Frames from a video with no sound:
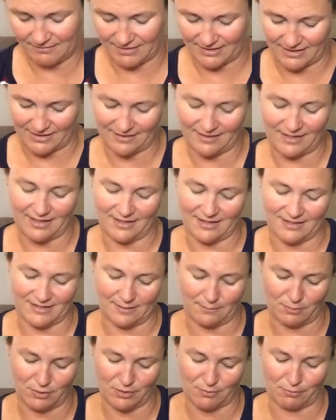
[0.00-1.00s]
Okay, I think the
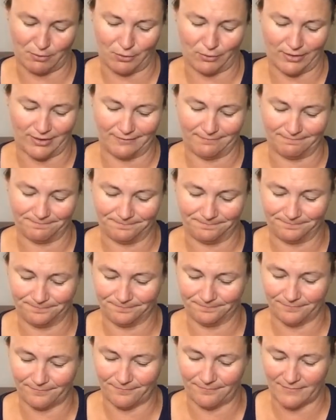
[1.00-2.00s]
zipper's broken.
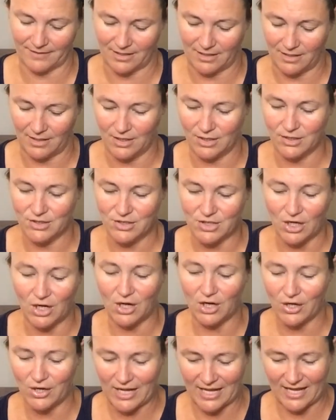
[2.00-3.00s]

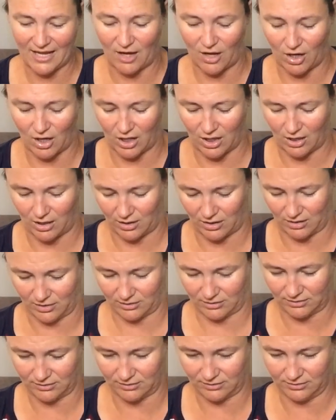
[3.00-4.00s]
Darn it
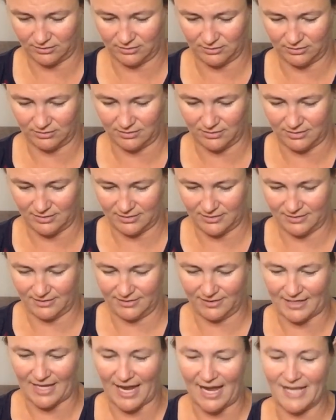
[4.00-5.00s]
all.
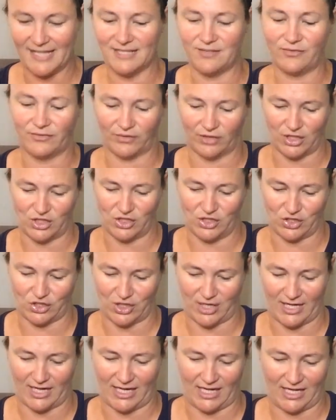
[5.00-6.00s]
That's
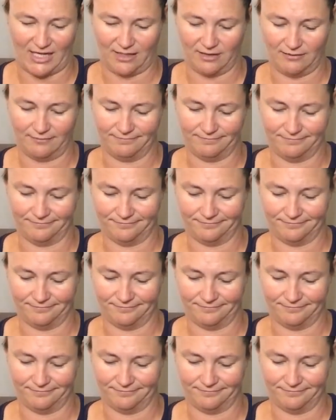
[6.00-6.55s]
frustrating.